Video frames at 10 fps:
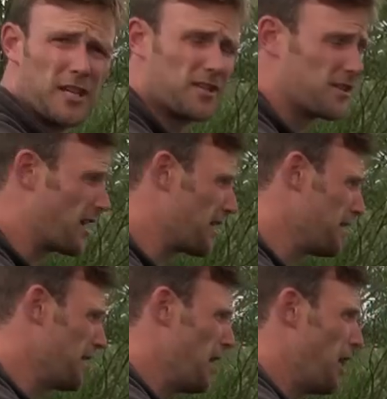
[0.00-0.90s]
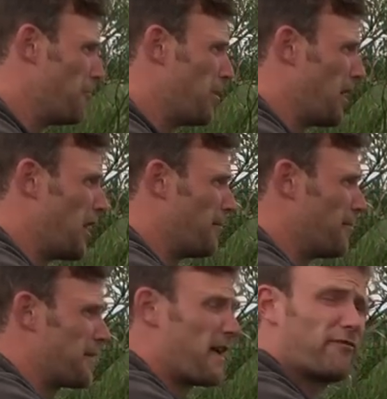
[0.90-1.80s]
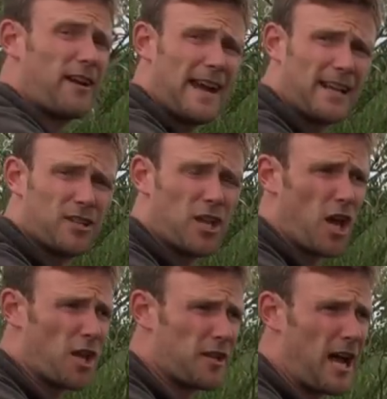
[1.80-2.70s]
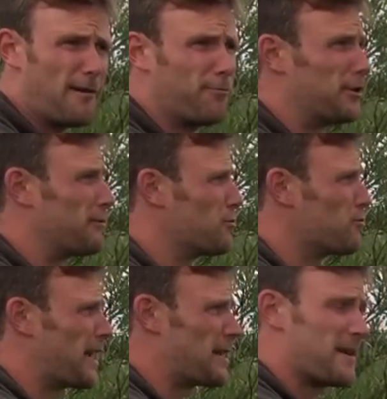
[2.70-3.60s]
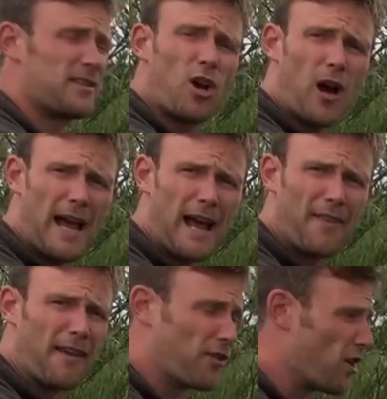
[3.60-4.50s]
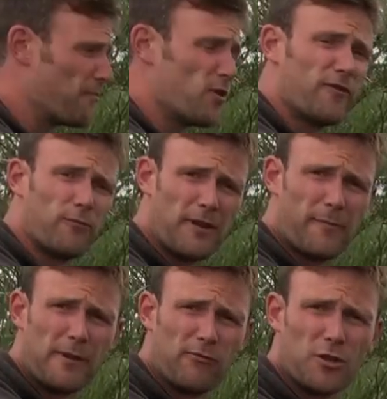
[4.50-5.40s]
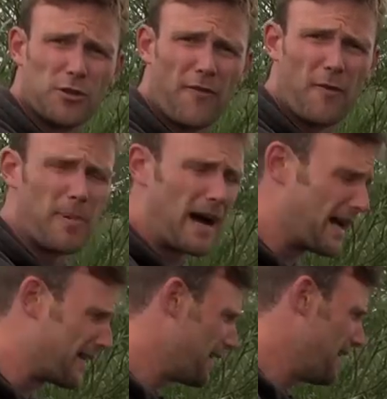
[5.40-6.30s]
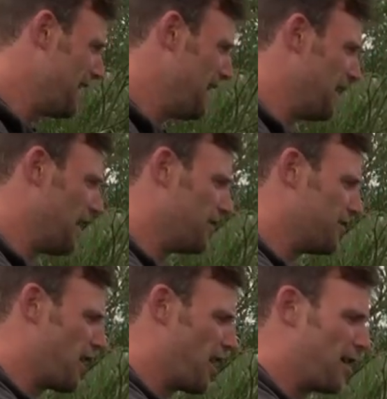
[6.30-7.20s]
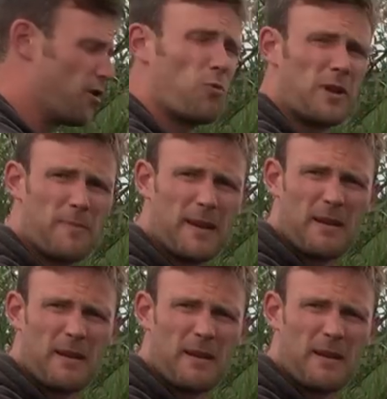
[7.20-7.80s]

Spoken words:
yesterday, but another angler turned up and it was all getting a bit tight out there, and I moved one of my rods off the bait, and it all went a